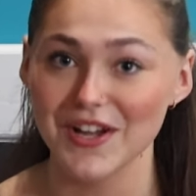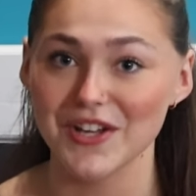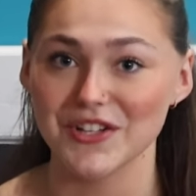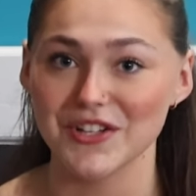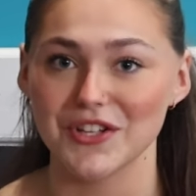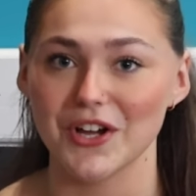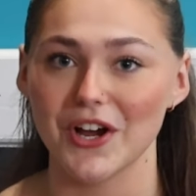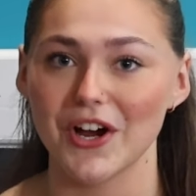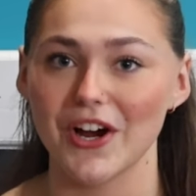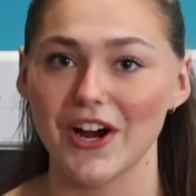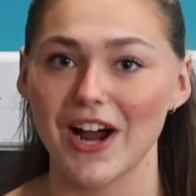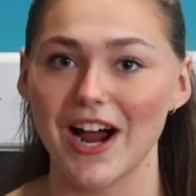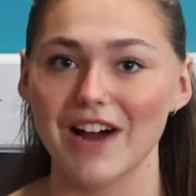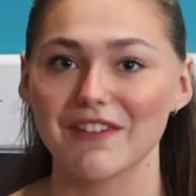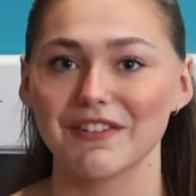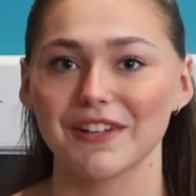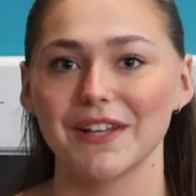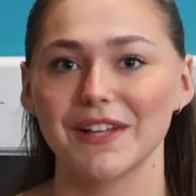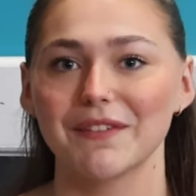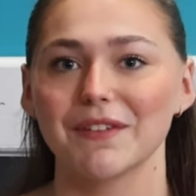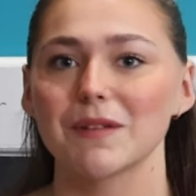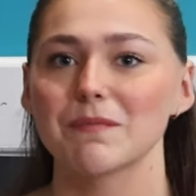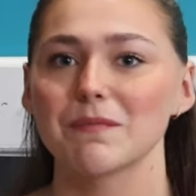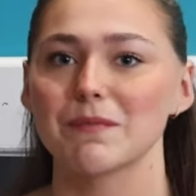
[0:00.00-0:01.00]
So I
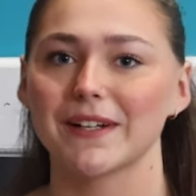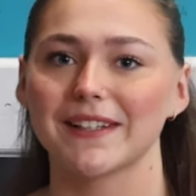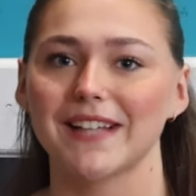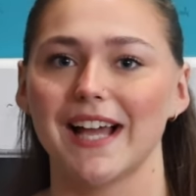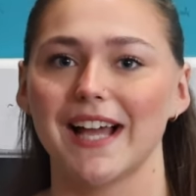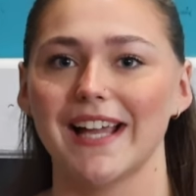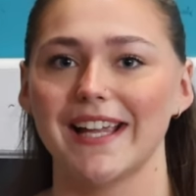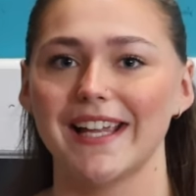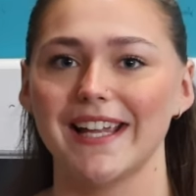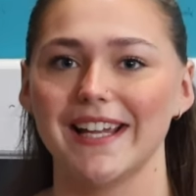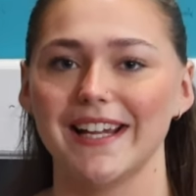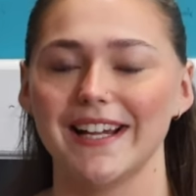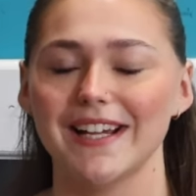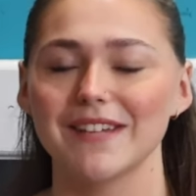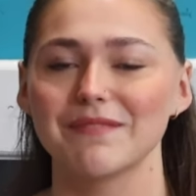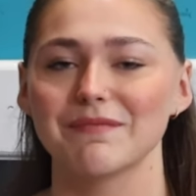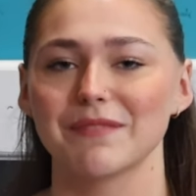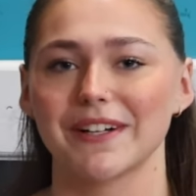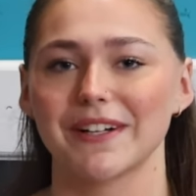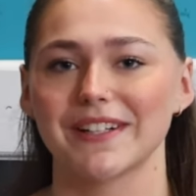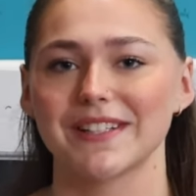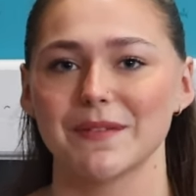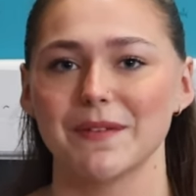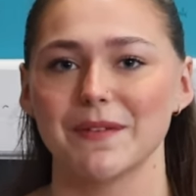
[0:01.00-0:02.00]
really want to bring that here and
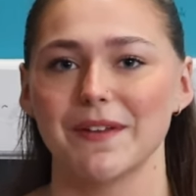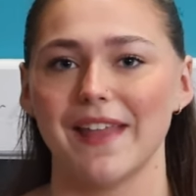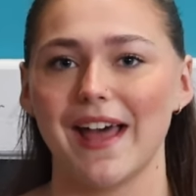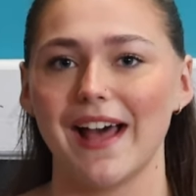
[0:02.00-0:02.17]
bring some of